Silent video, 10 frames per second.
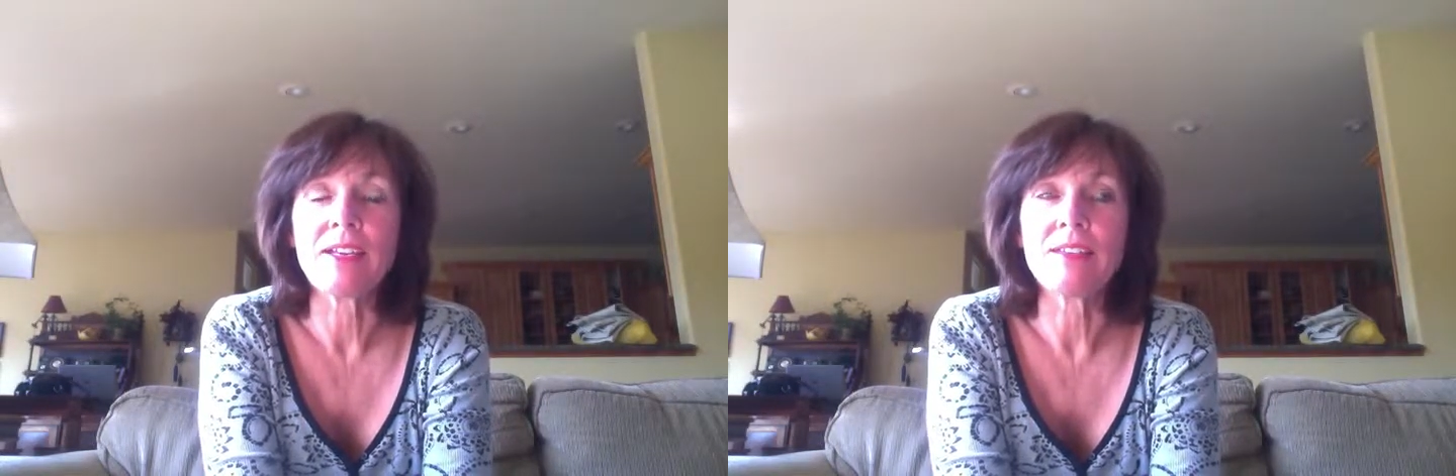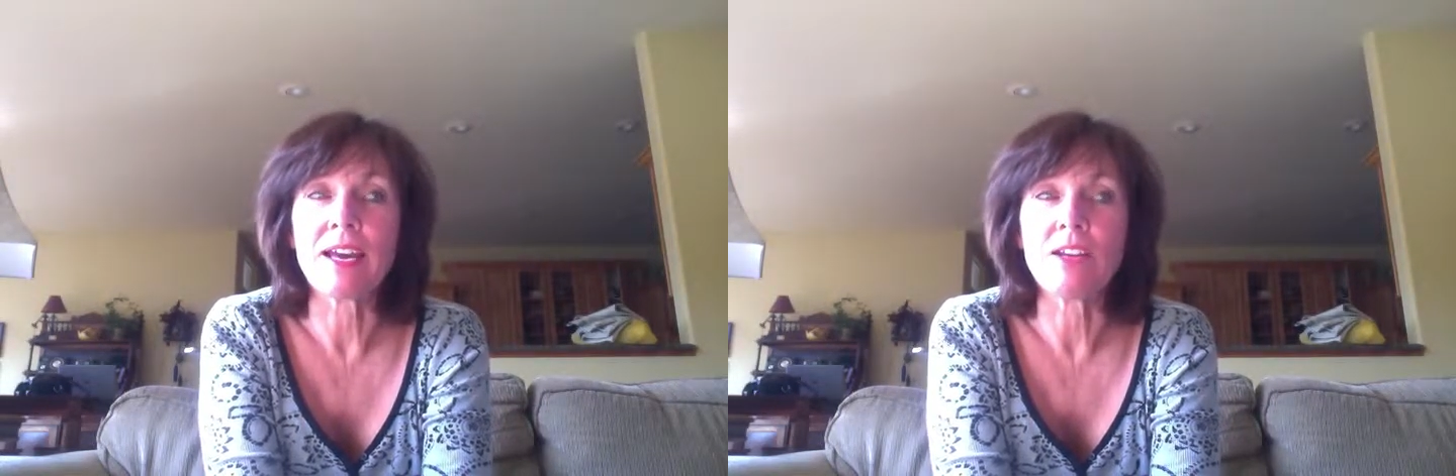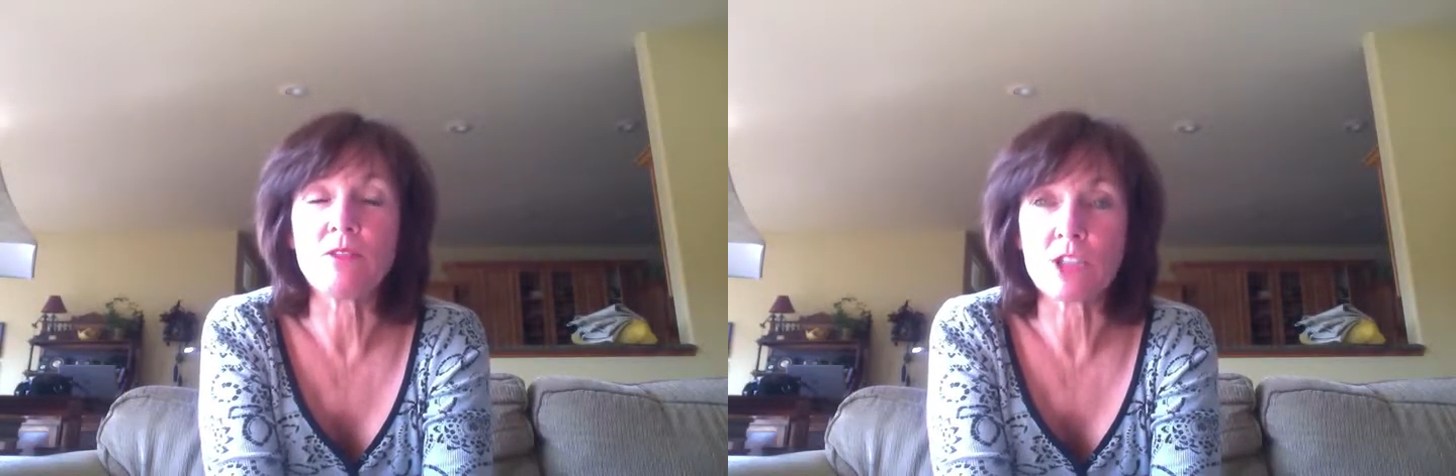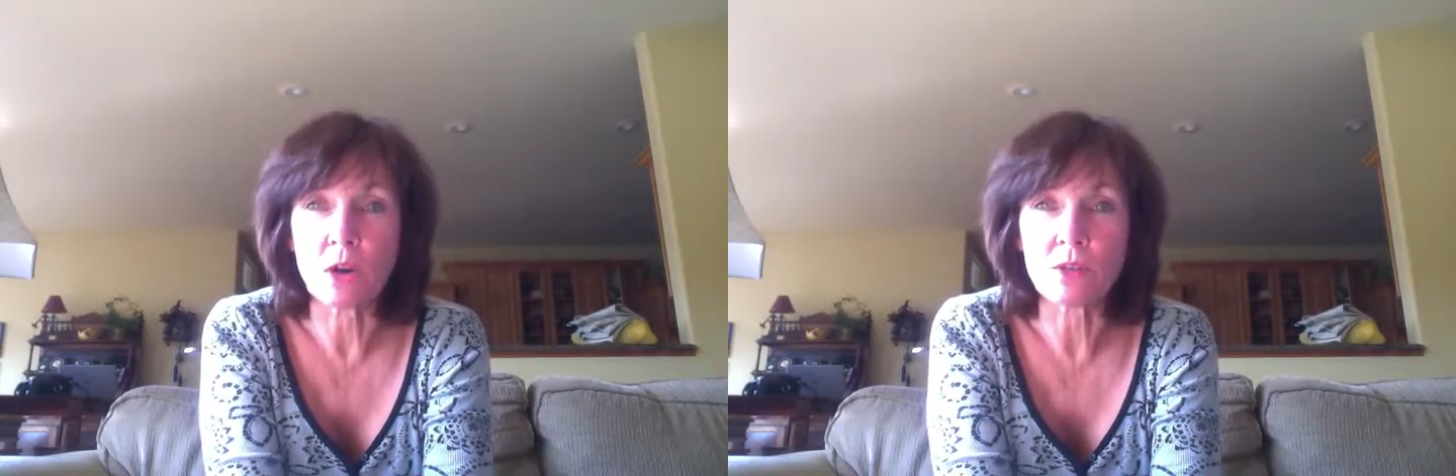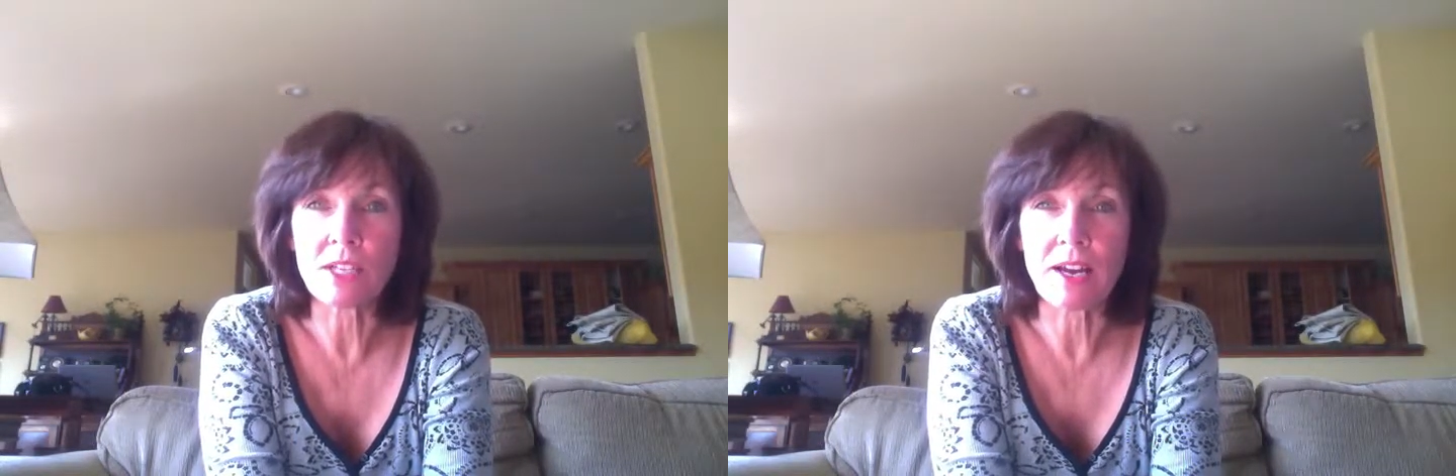that you
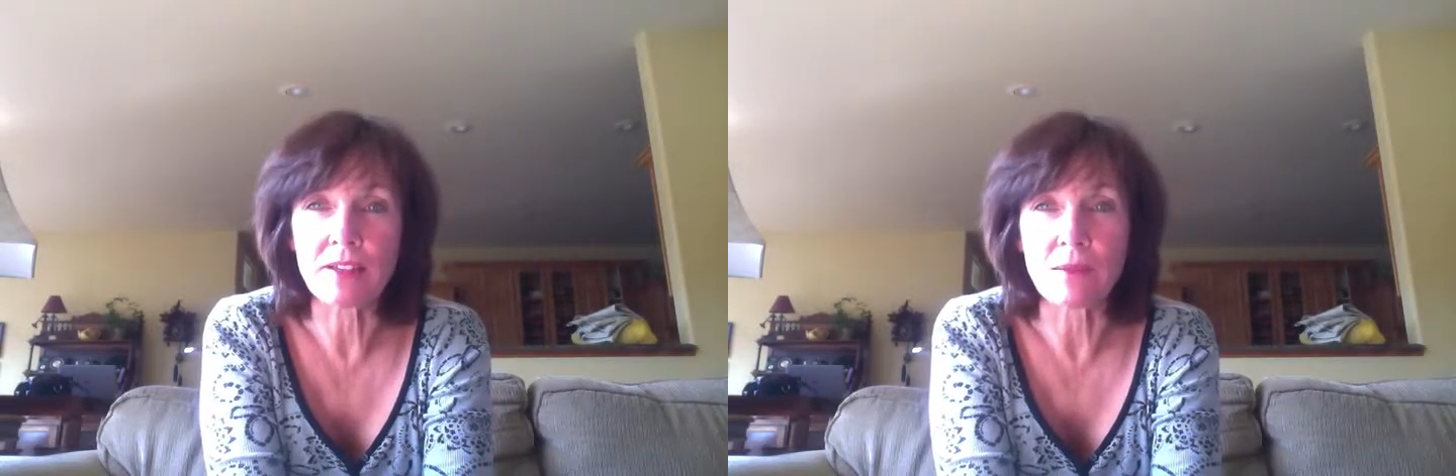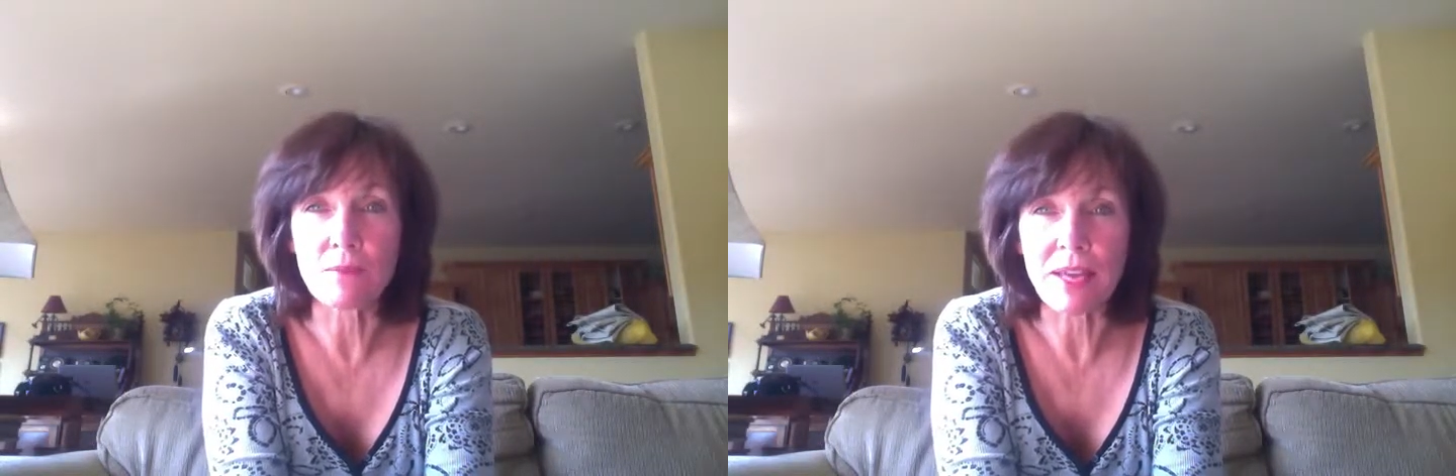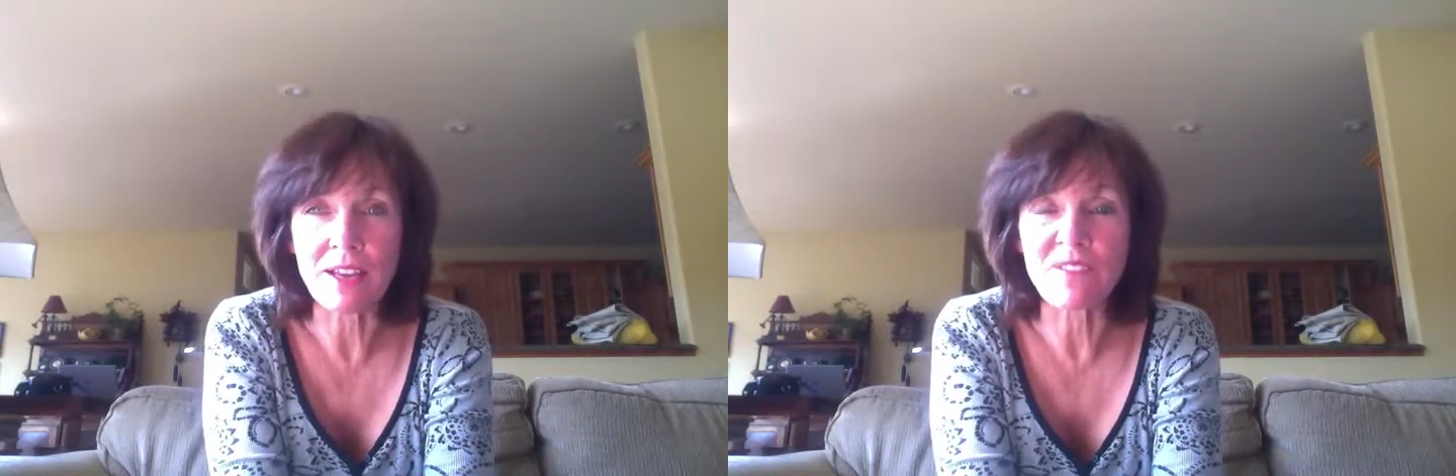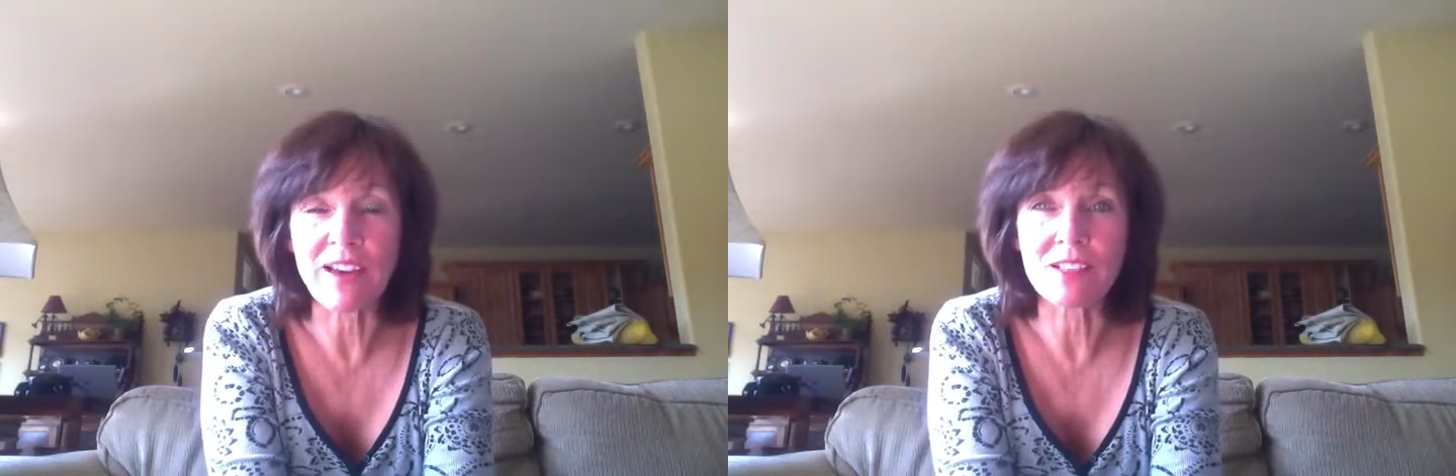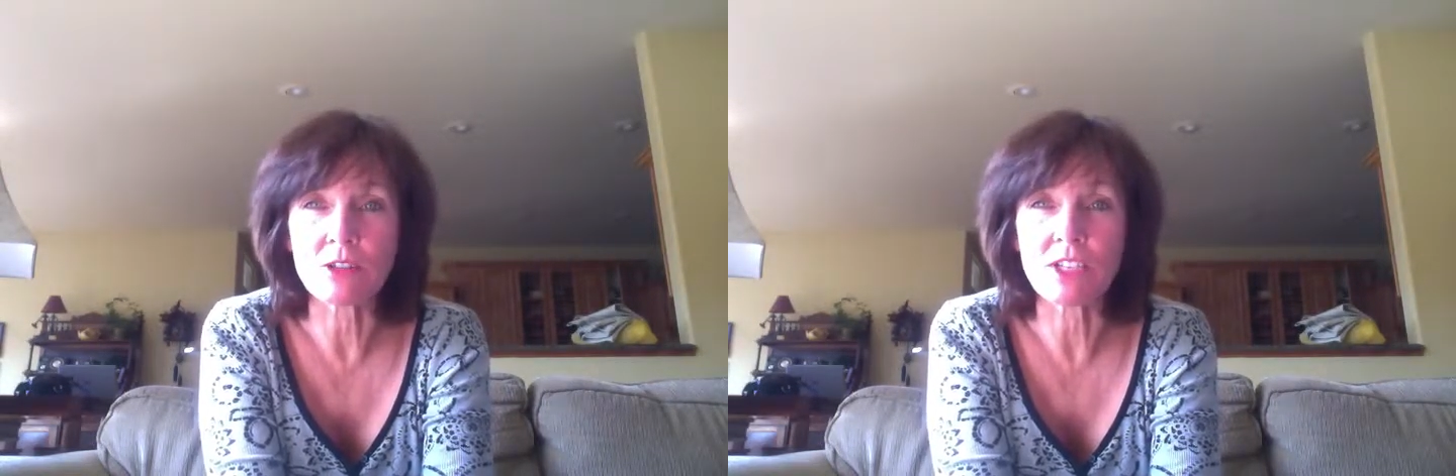don't tell them
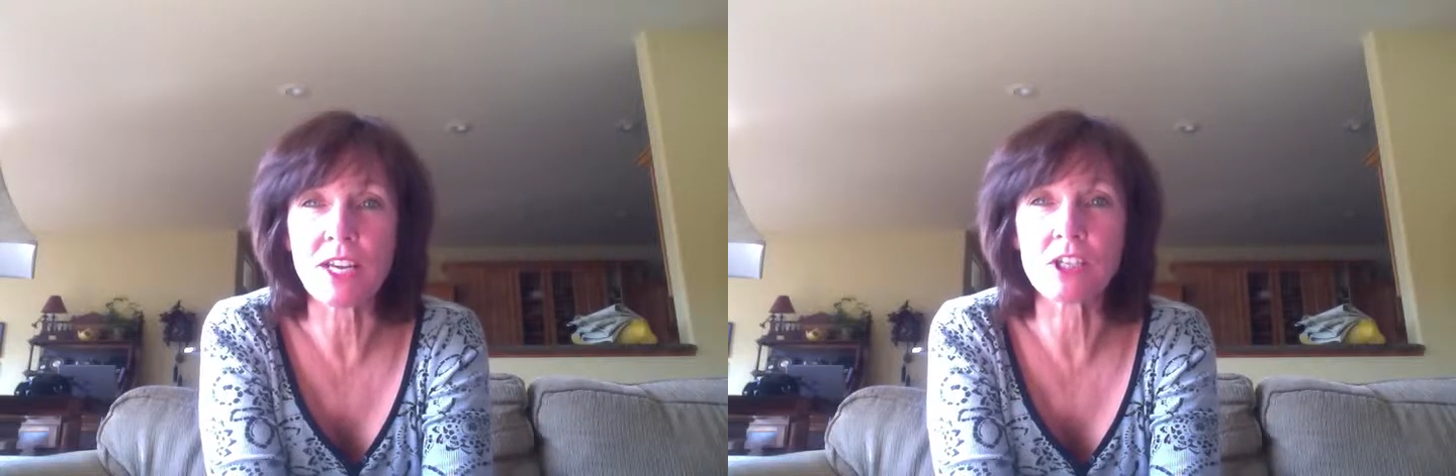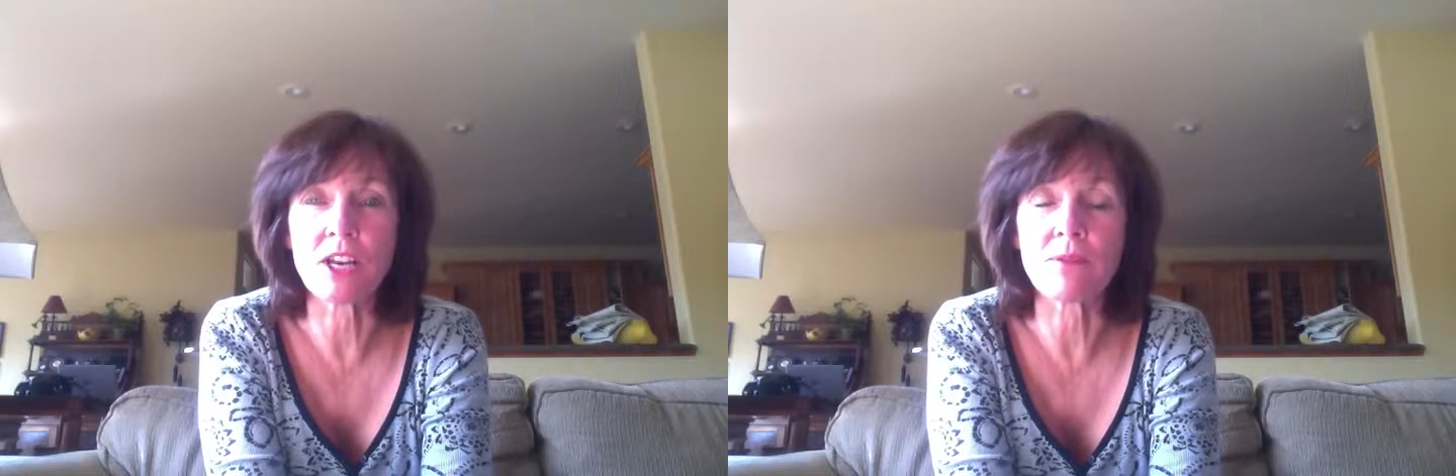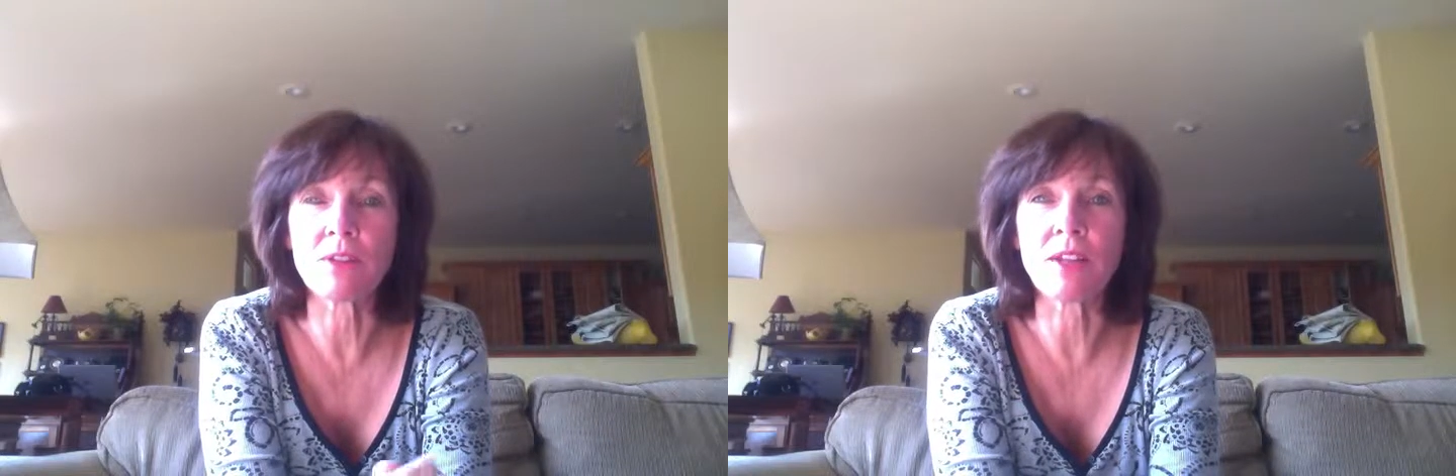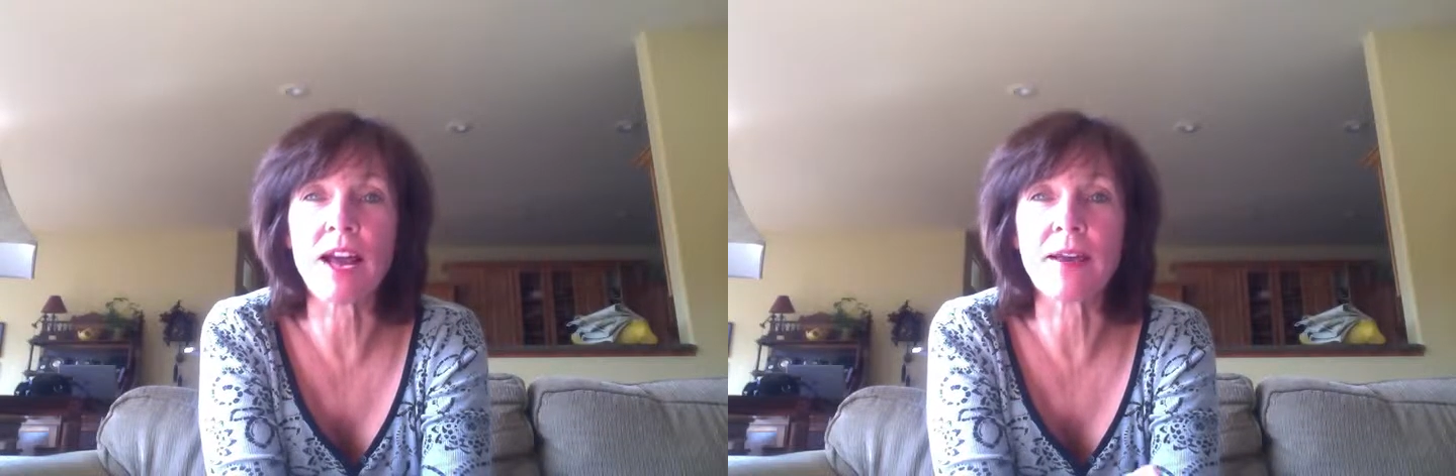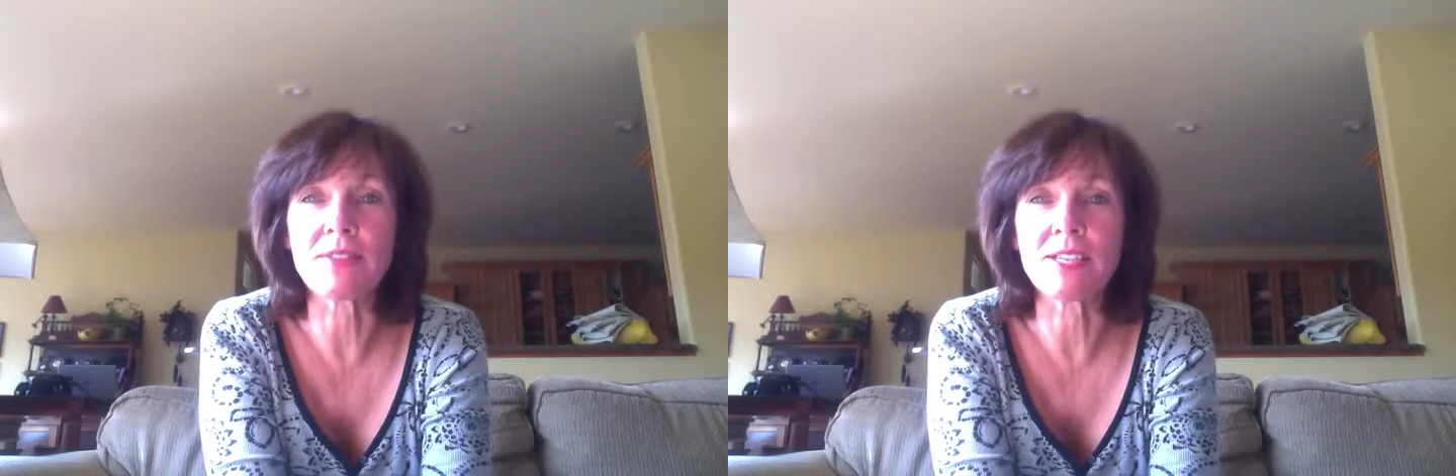MediFast or Take Shape for Life.